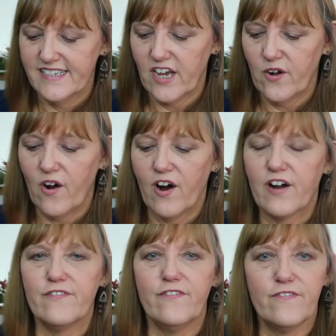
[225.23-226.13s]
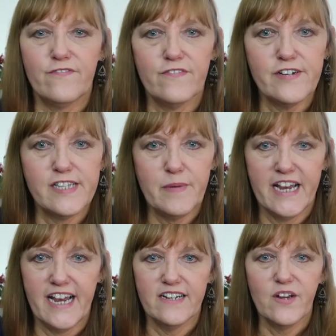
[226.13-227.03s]
So our first
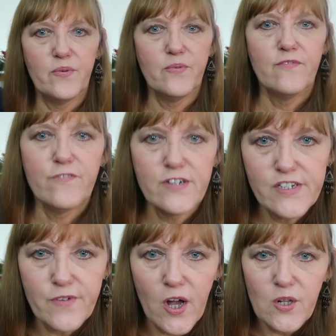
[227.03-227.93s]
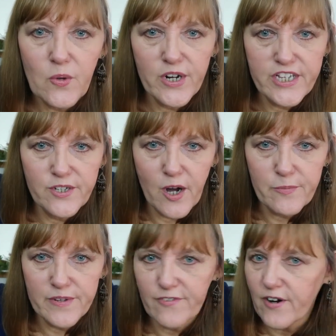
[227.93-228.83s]
pin, first of all, what are you
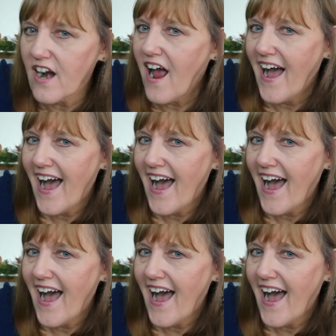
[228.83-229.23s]
hoping for?